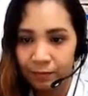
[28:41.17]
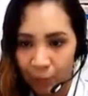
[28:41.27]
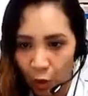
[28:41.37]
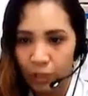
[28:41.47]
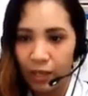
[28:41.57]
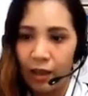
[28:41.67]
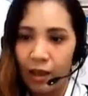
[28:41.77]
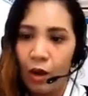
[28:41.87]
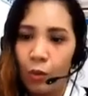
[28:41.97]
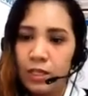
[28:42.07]
Okay.
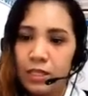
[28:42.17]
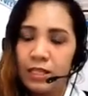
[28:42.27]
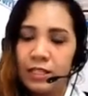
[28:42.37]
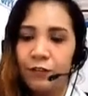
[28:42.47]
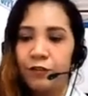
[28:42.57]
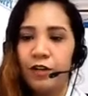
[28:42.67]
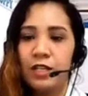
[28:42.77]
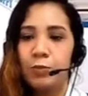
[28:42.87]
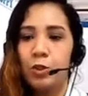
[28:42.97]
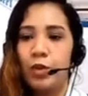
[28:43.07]
What's the difference
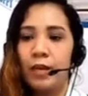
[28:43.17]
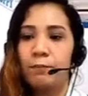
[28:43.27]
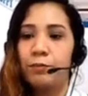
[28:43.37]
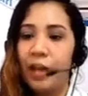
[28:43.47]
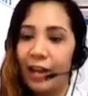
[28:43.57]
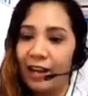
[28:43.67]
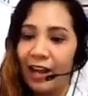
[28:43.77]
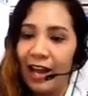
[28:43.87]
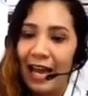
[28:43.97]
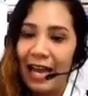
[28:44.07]
between bring
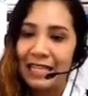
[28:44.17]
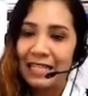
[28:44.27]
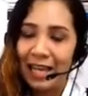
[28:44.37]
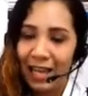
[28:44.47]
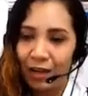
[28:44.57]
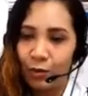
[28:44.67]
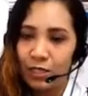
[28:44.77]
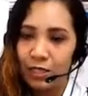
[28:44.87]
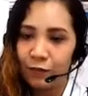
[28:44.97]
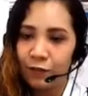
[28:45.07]
and take? What's the
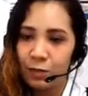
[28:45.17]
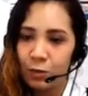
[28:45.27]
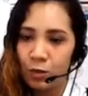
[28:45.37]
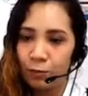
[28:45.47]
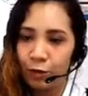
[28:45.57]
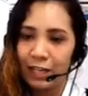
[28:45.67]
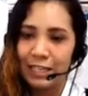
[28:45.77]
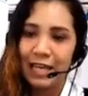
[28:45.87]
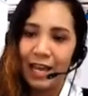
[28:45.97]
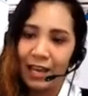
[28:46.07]
difference between bring and
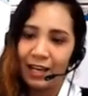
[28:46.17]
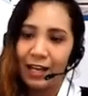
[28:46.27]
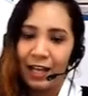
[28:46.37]
take?